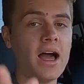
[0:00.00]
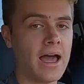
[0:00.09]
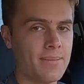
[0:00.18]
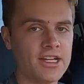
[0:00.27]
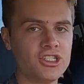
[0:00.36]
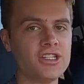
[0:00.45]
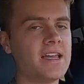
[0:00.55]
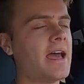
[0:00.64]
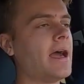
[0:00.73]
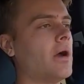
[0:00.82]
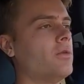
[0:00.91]
I mentioned
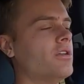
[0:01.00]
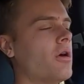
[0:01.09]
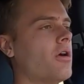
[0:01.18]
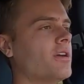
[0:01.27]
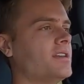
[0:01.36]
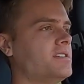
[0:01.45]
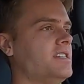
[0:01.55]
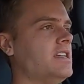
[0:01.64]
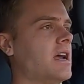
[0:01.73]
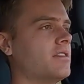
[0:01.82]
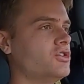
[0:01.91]
how the RST on